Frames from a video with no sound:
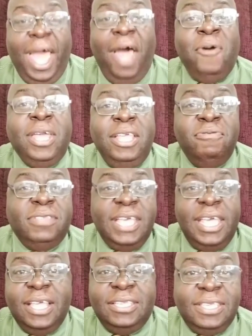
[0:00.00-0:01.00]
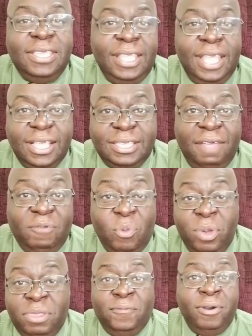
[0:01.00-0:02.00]
But how can you take it to the next
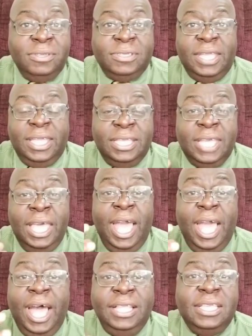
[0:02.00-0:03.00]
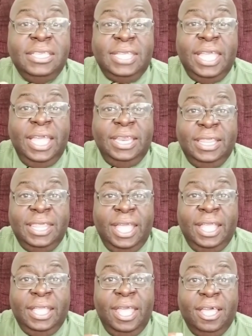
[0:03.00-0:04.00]
level? Well, the first thing is understanding
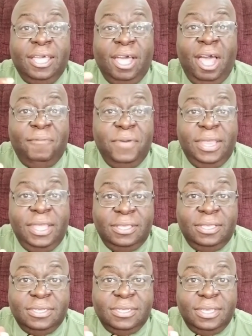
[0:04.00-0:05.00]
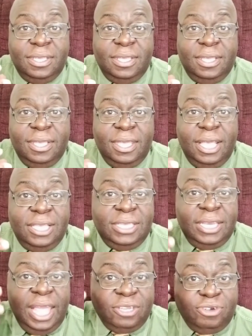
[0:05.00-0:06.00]
that confidence
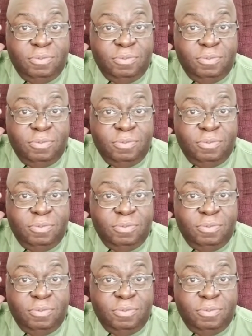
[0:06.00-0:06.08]
is an